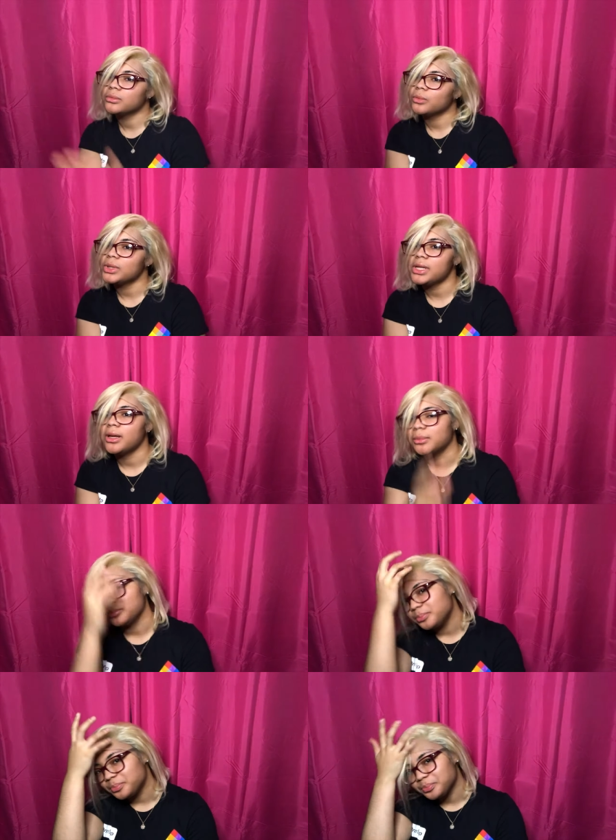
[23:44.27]
What's up?
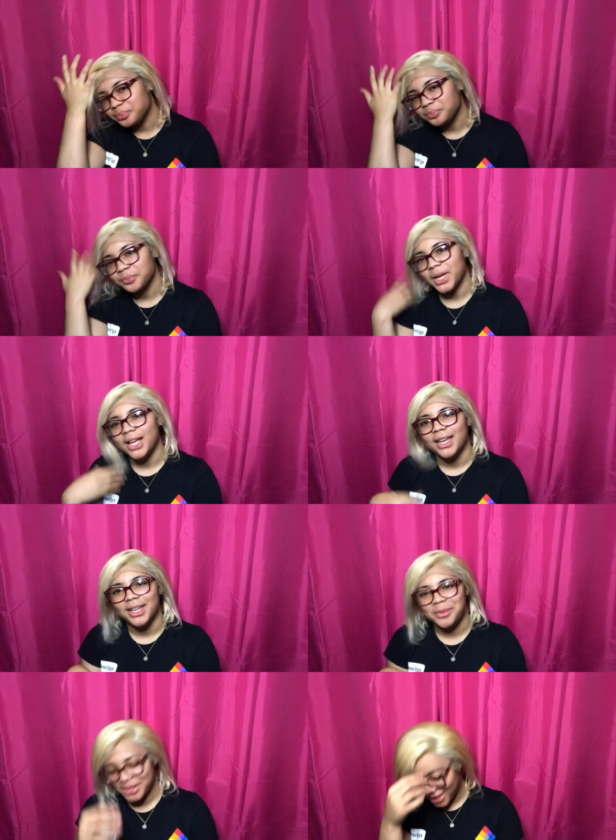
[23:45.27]

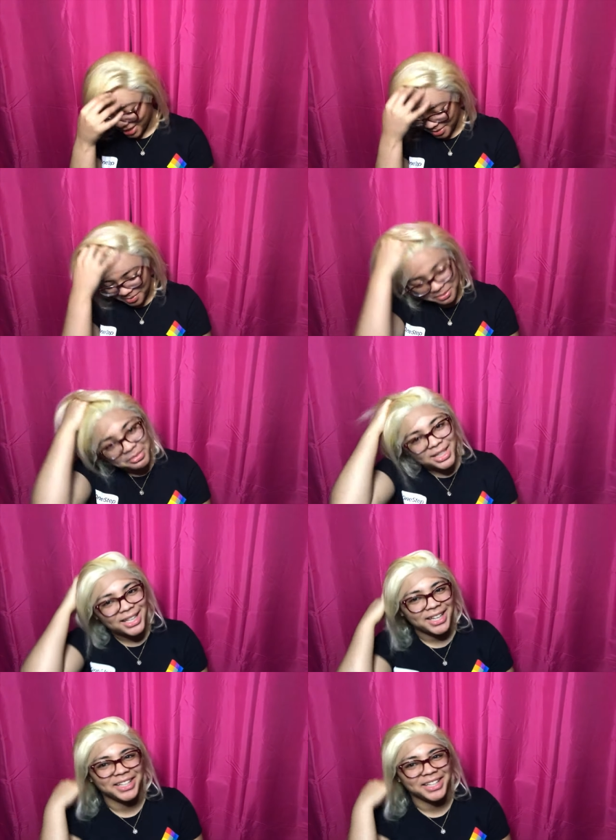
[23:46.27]
They But yeah,